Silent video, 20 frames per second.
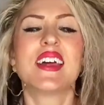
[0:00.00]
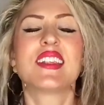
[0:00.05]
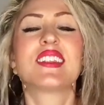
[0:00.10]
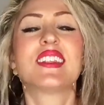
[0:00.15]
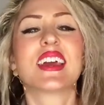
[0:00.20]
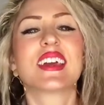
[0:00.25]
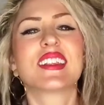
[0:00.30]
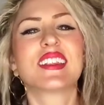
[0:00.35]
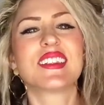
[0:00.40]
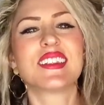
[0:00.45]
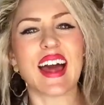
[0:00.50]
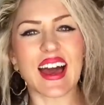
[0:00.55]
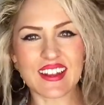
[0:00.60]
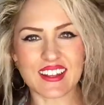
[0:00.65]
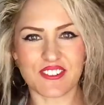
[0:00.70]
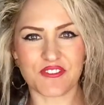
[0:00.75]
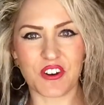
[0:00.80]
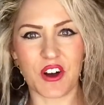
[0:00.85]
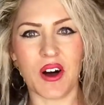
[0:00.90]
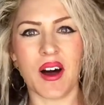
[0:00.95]

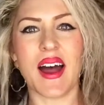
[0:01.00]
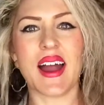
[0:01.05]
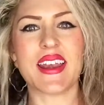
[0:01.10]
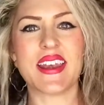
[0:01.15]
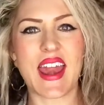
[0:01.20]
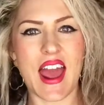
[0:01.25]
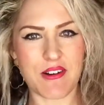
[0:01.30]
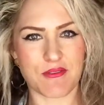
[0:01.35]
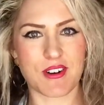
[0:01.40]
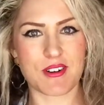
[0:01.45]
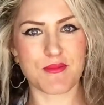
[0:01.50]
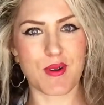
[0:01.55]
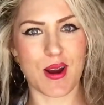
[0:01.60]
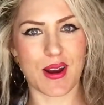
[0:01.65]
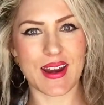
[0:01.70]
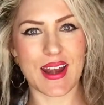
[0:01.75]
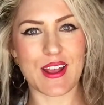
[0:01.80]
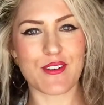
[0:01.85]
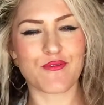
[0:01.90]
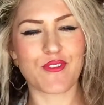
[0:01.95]
successful network
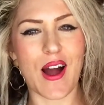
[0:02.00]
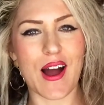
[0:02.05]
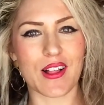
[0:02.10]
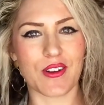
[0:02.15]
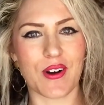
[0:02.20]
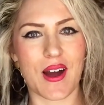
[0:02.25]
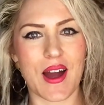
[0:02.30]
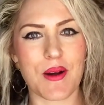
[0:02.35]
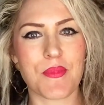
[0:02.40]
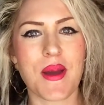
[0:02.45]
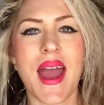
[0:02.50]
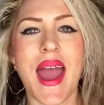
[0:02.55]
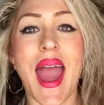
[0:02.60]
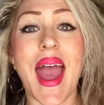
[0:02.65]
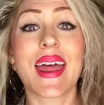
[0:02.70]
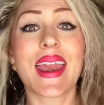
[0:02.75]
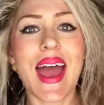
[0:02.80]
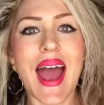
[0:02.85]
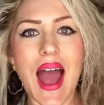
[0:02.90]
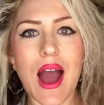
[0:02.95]
marketing follow-up
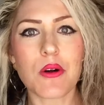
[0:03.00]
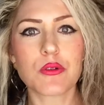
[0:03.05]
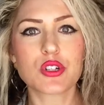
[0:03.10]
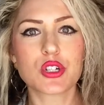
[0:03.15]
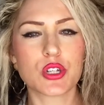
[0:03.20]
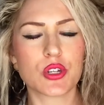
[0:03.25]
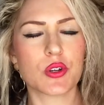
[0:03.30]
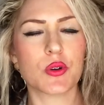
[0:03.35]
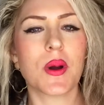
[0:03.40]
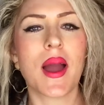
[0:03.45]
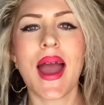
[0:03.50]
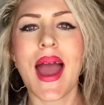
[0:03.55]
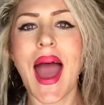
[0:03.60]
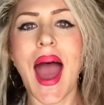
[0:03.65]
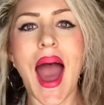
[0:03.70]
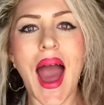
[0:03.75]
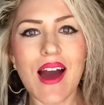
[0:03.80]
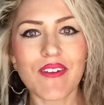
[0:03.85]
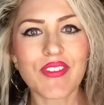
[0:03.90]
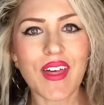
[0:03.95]
and how to
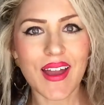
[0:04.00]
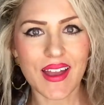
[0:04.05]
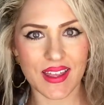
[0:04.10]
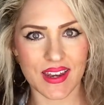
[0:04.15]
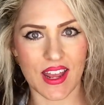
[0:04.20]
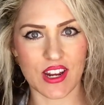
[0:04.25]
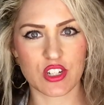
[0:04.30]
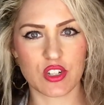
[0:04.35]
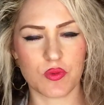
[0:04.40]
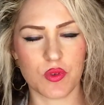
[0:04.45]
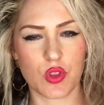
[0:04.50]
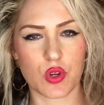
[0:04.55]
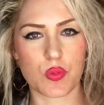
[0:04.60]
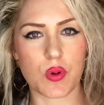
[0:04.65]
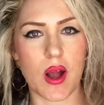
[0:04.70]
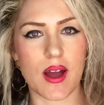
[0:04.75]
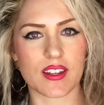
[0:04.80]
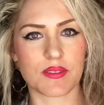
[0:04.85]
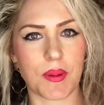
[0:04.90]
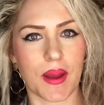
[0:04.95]
have that connection with your
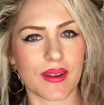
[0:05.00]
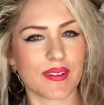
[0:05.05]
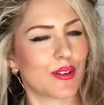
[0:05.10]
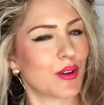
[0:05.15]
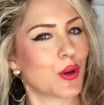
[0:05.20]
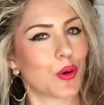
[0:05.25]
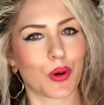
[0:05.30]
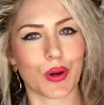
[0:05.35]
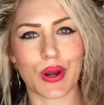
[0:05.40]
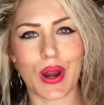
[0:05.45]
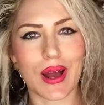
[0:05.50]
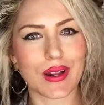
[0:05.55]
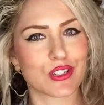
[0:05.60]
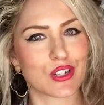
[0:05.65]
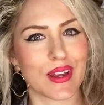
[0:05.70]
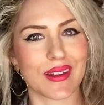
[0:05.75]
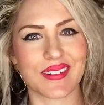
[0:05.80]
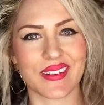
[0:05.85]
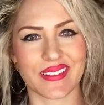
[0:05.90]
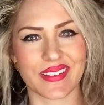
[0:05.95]
prospects so you're not
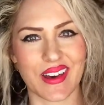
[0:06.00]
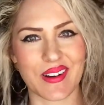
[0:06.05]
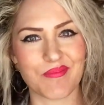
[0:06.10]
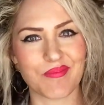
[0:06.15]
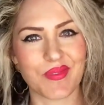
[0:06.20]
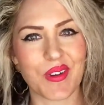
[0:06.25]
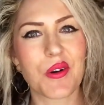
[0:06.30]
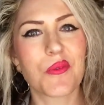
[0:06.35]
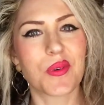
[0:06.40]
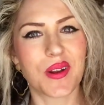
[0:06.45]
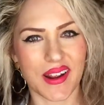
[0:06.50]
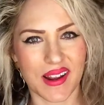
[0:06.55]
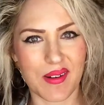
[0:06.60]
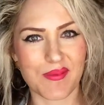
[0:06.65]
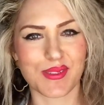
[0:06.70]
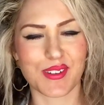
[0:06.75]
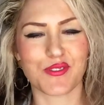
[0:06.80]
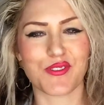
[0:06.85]
chasing them when it comes to